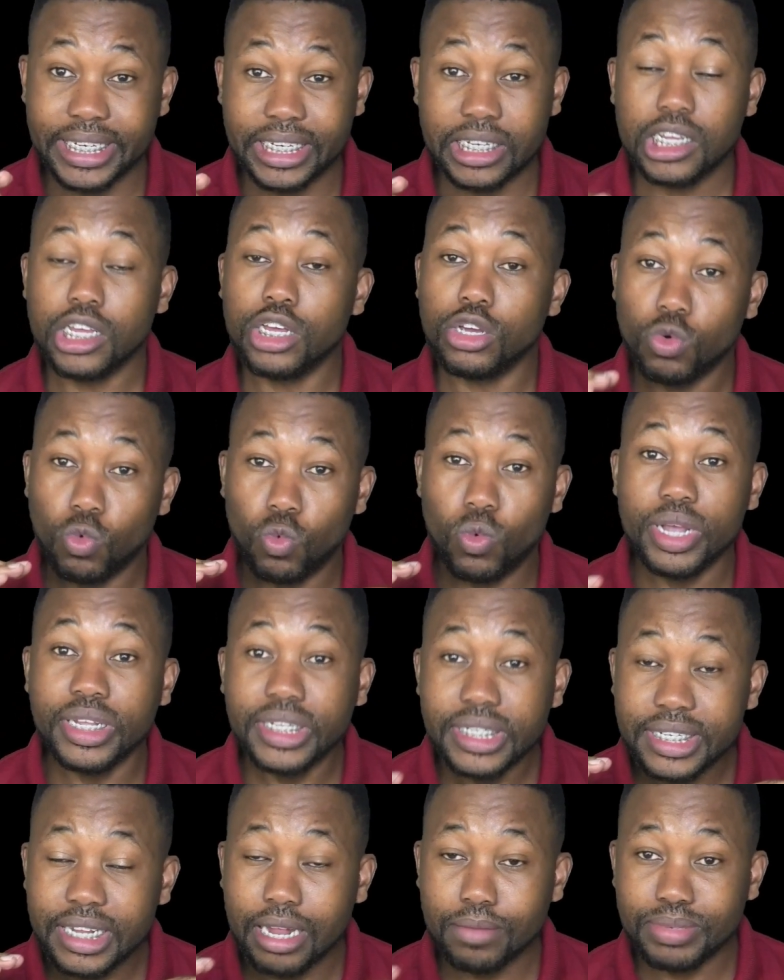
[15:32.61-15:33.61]
which
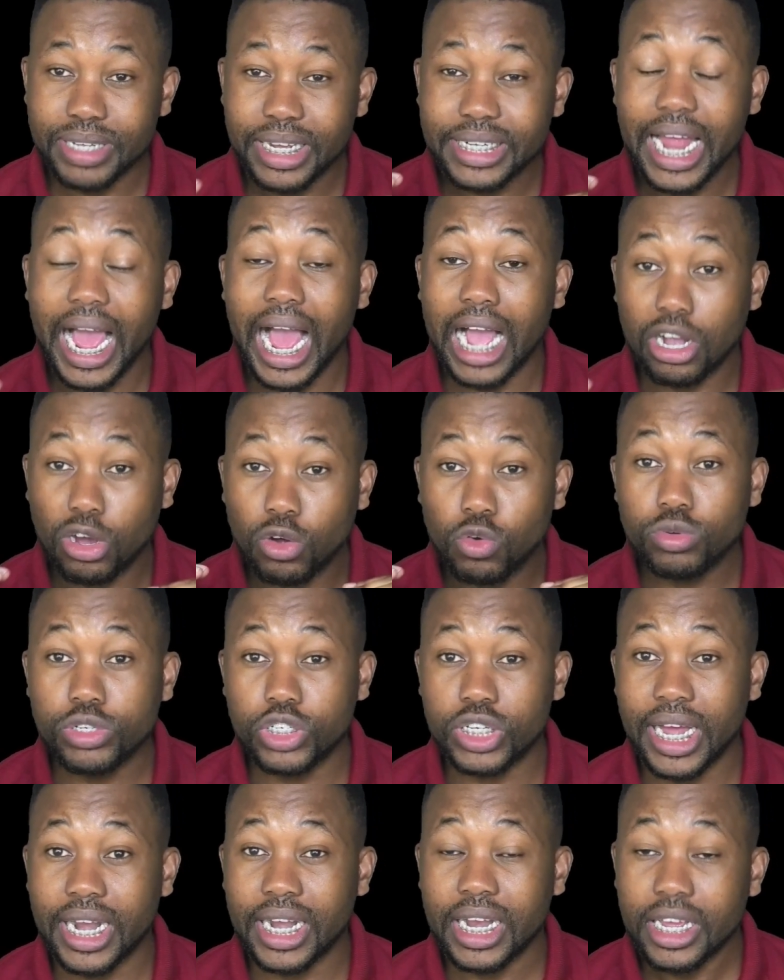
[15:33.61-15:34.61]
subjects are crucial
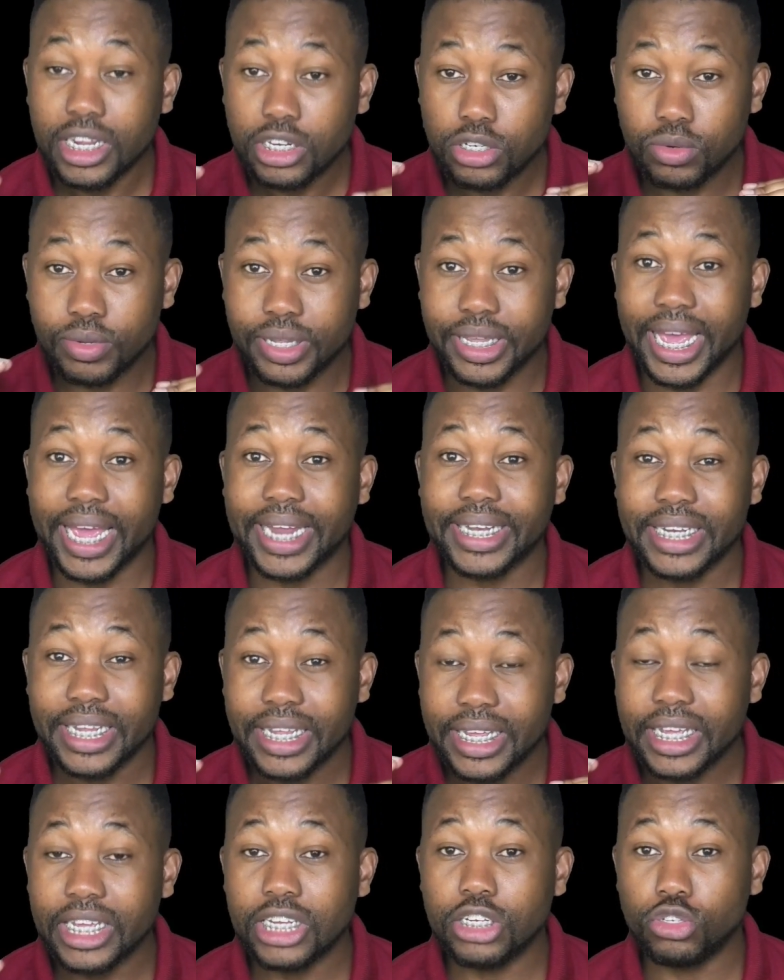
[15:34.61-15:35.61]
to get
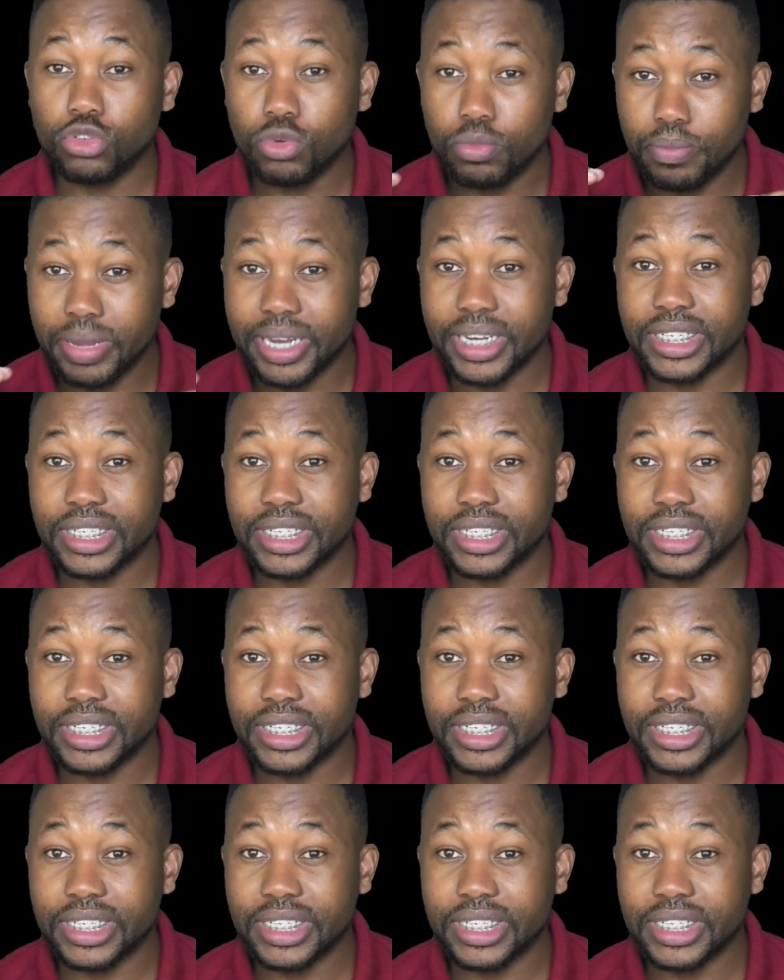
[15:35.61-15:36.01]
into medicine.